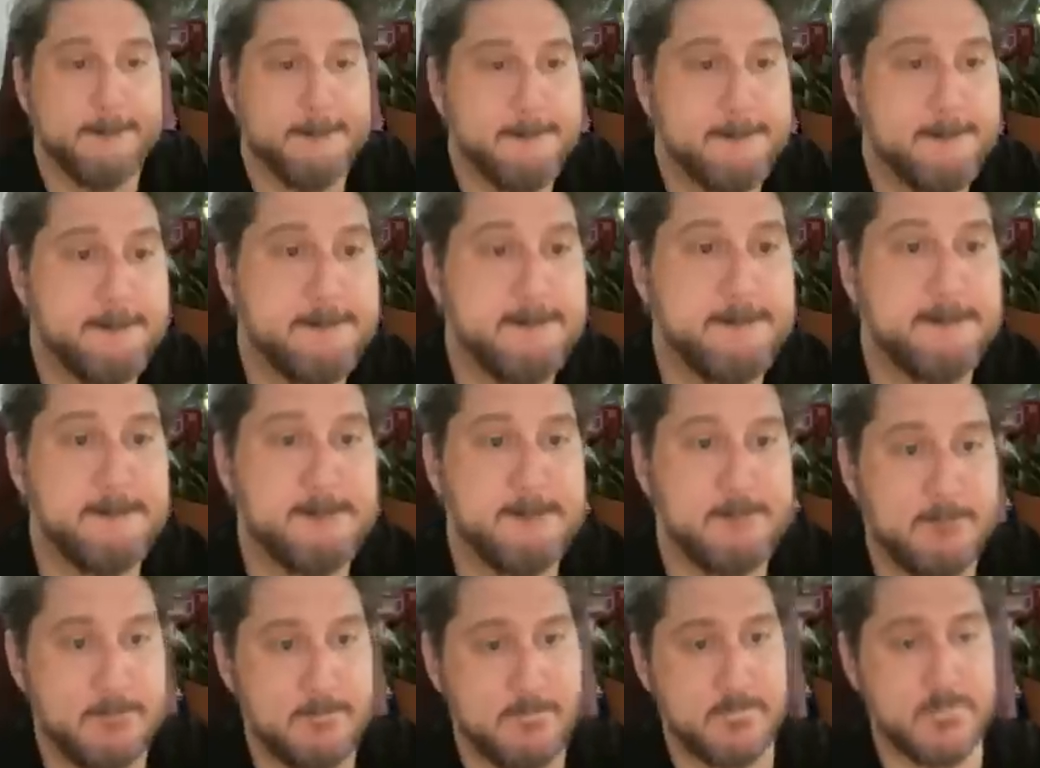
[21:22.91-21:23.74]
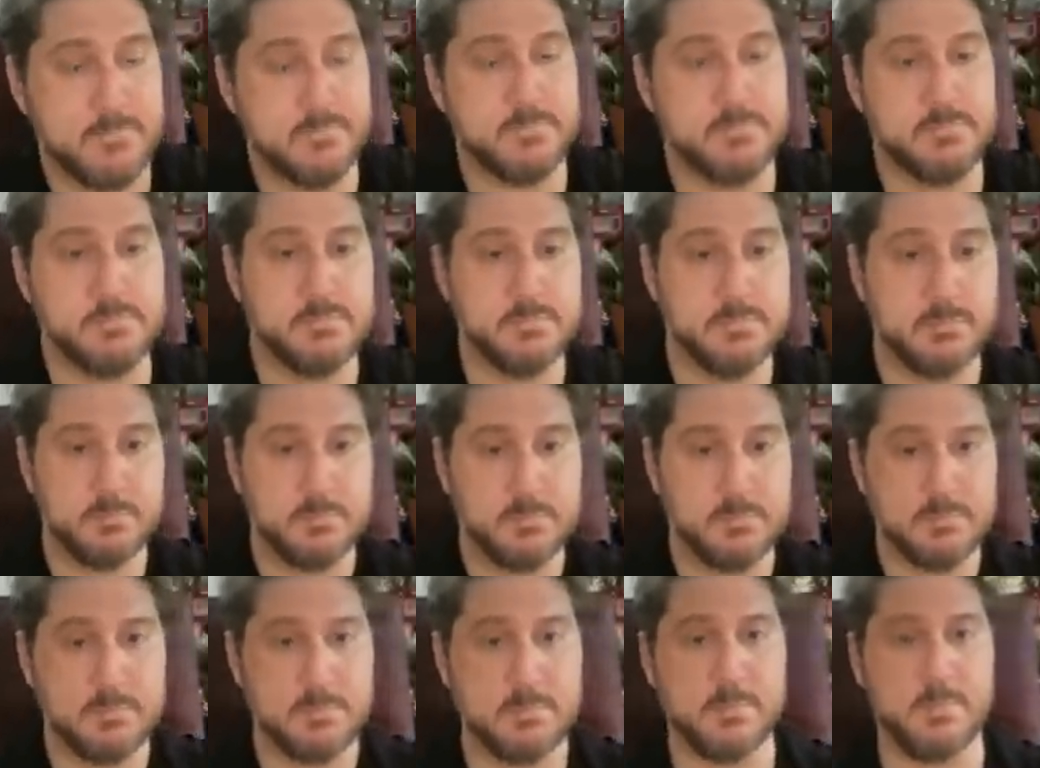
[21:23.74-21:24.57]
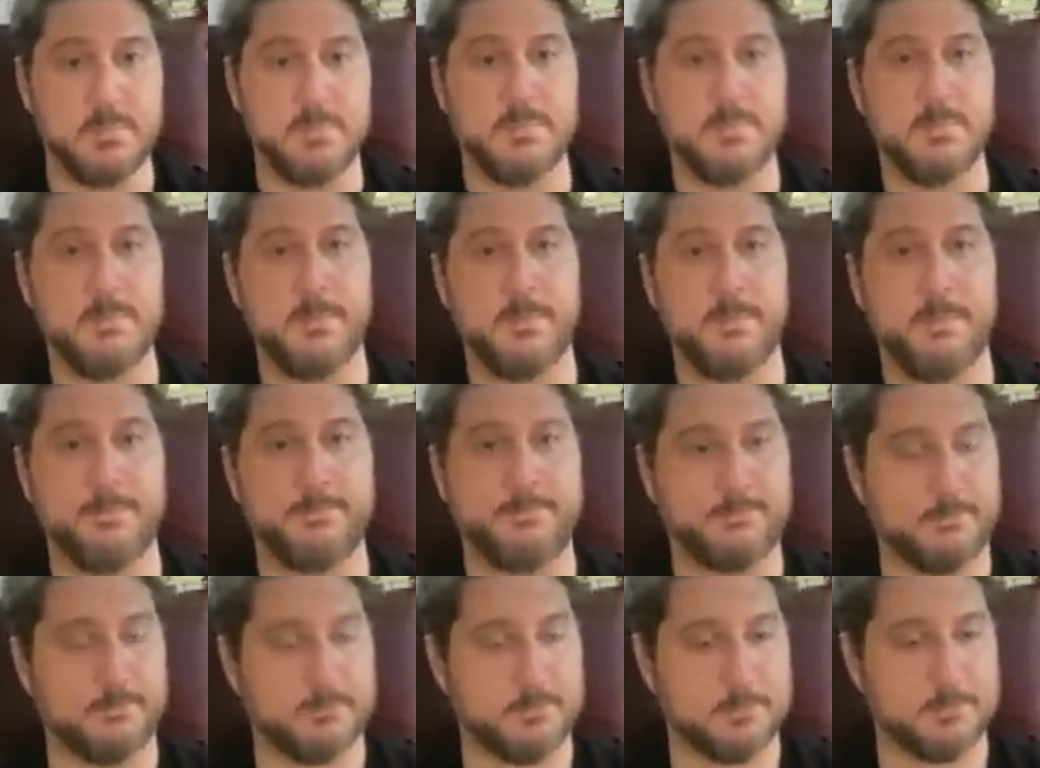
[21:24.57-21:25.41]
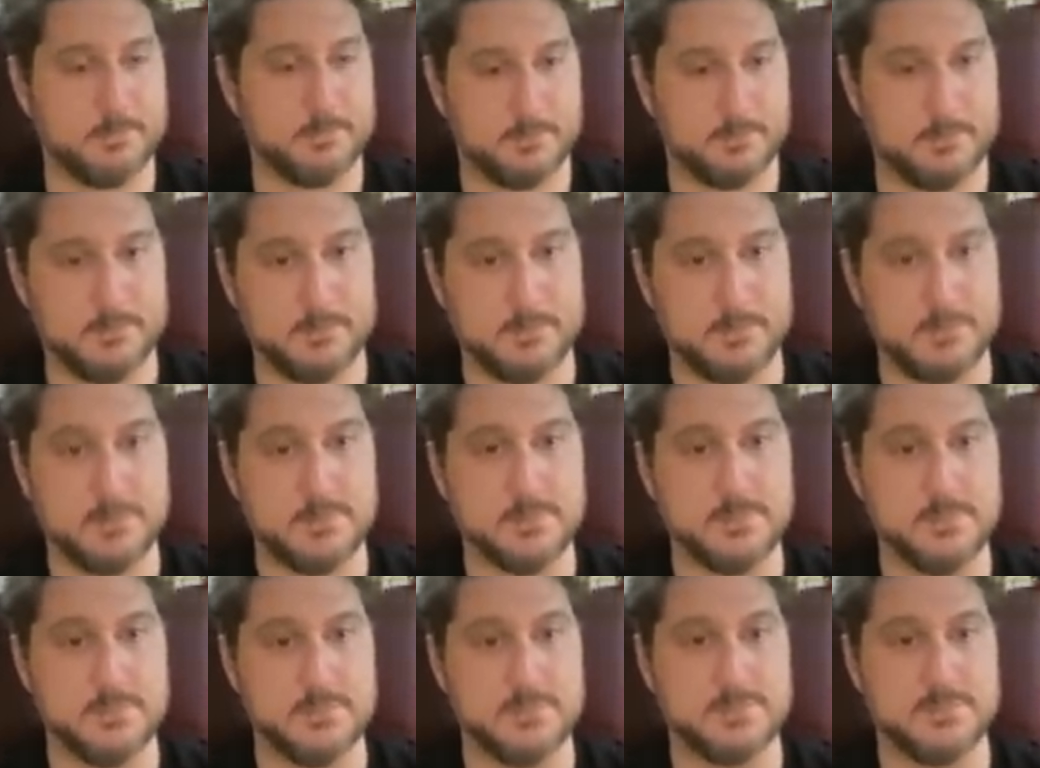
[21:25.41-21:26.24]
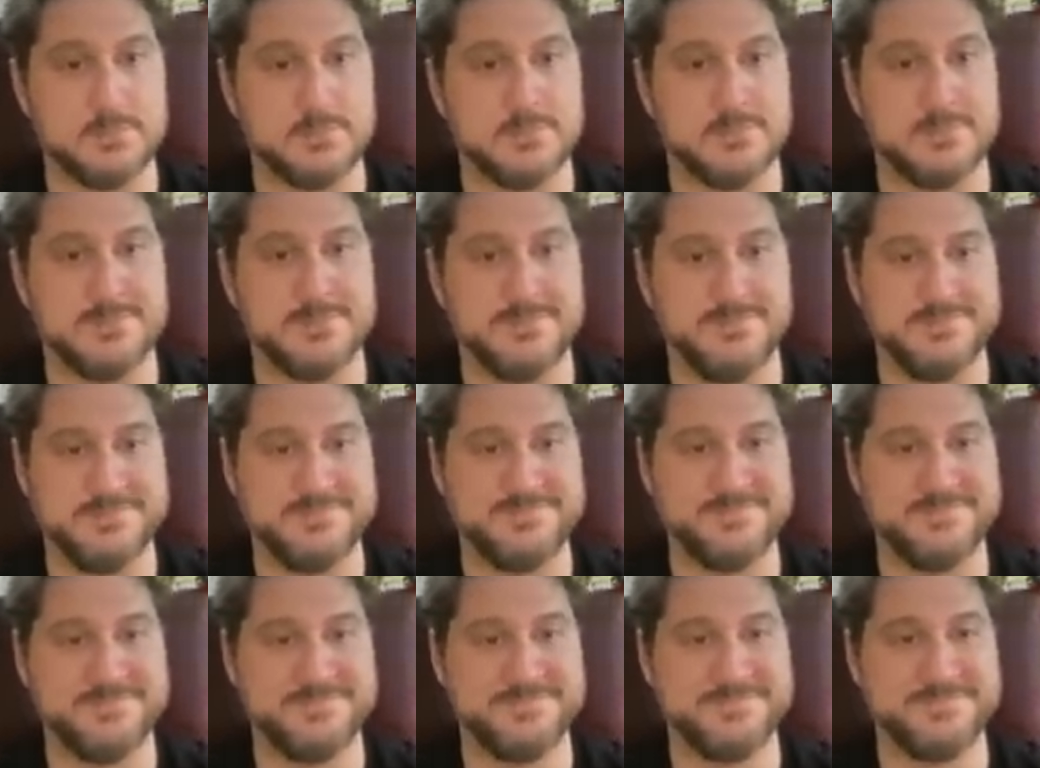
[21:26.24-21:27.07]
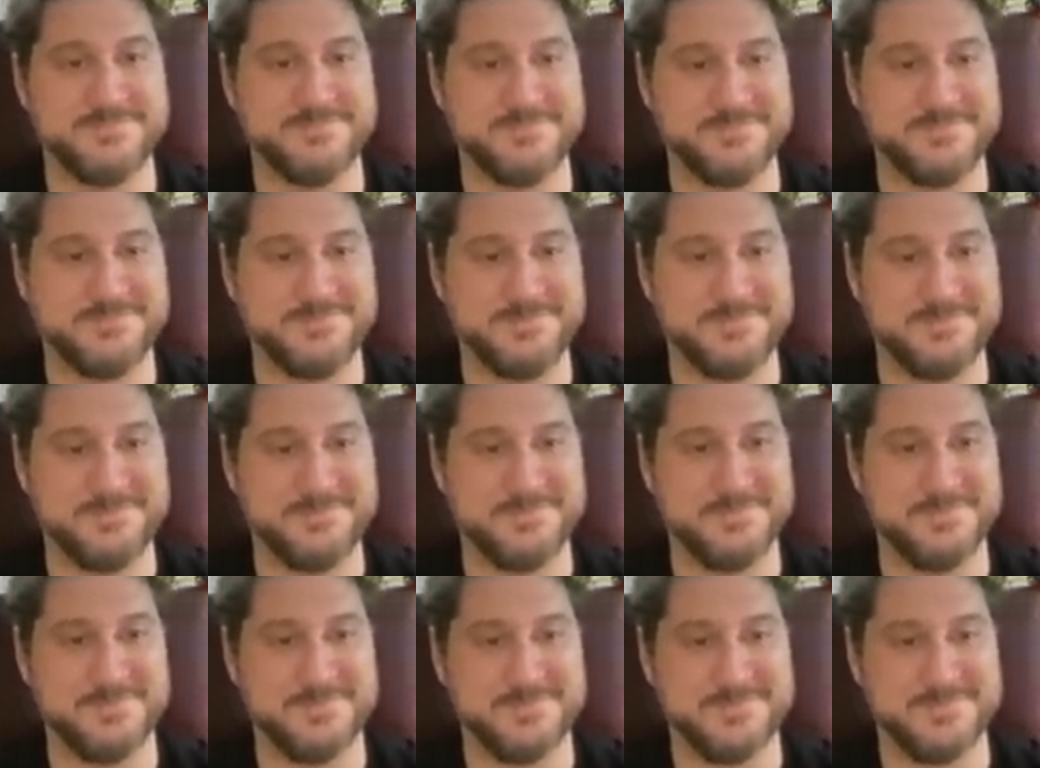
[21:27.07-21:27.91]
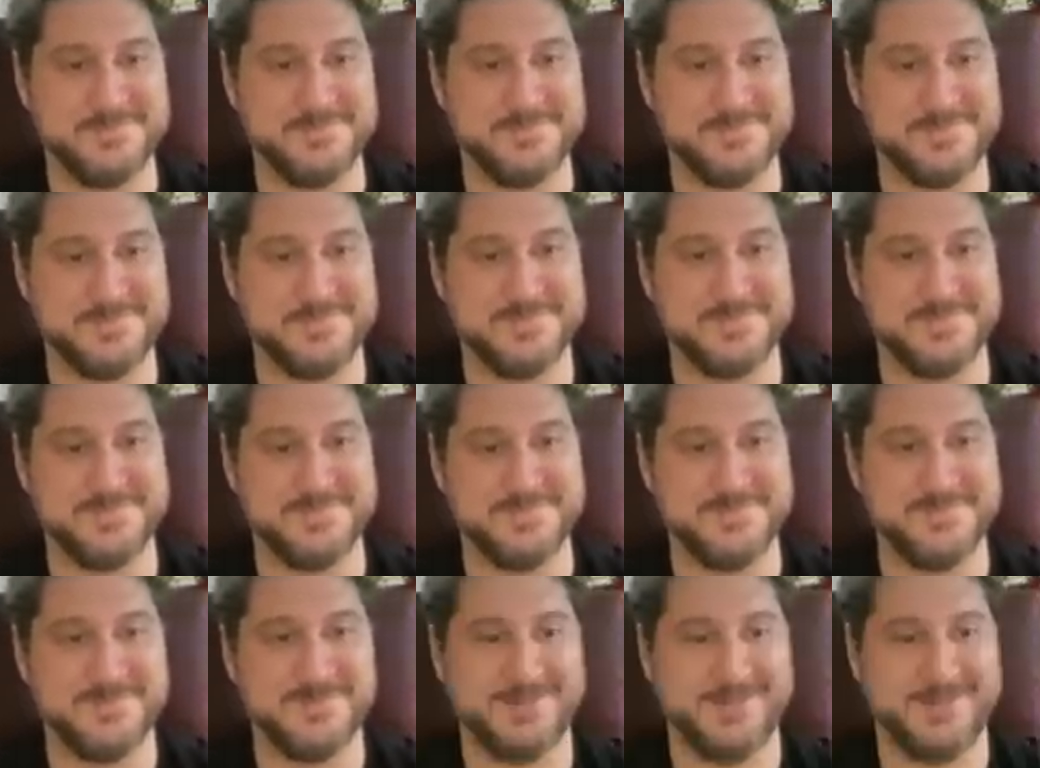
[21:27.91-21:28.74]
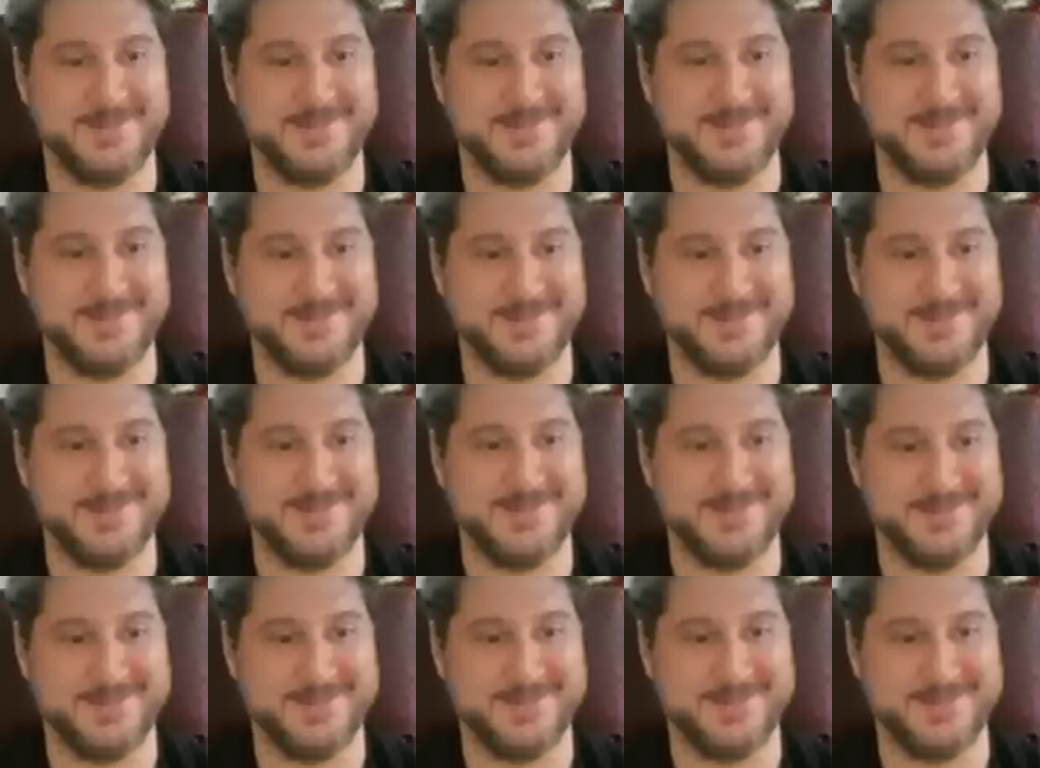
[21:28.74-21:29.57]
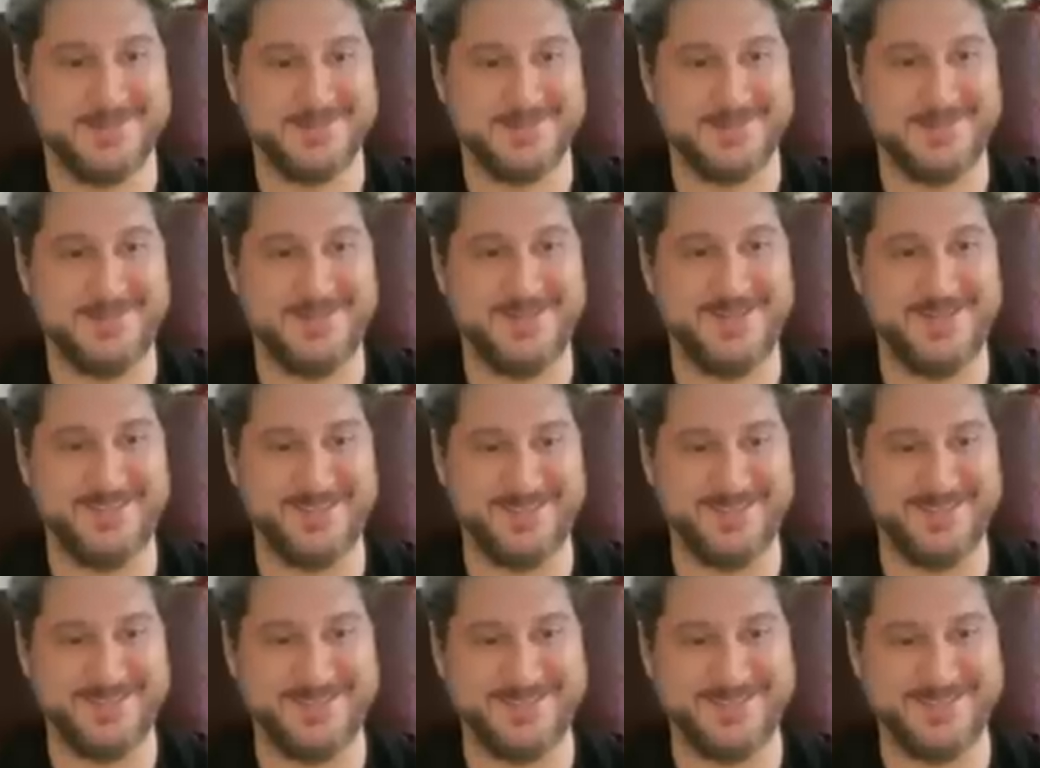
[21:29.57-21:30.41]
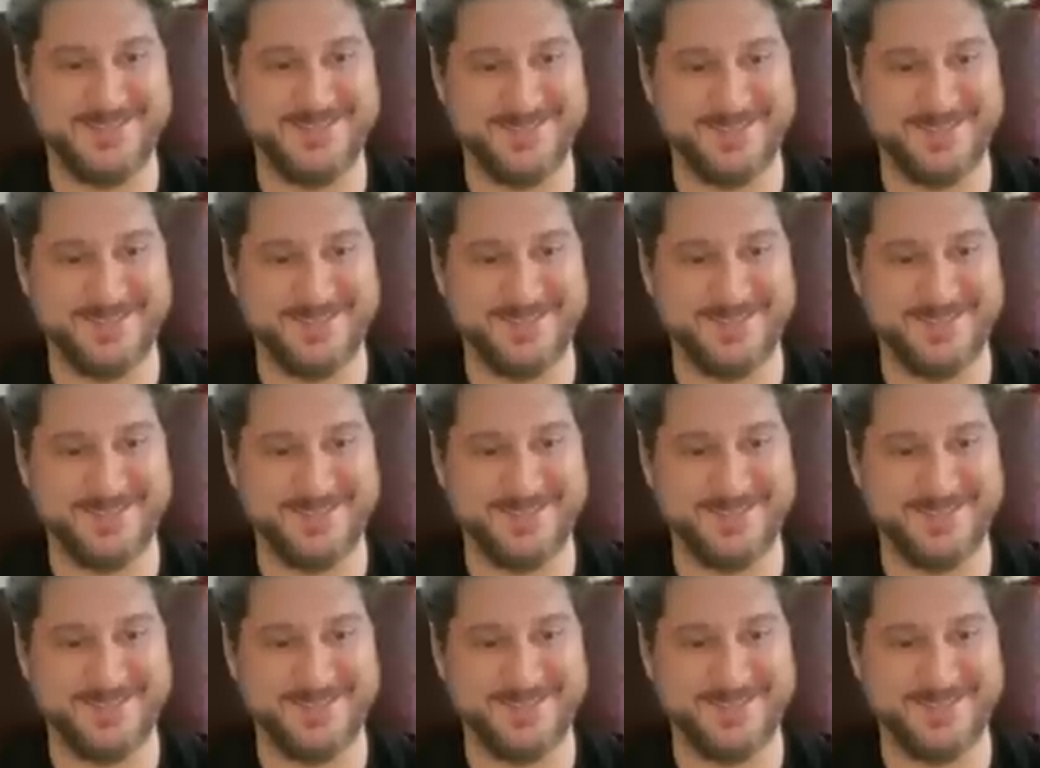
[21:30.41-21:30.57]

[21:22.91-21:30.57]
The person shown says nothing.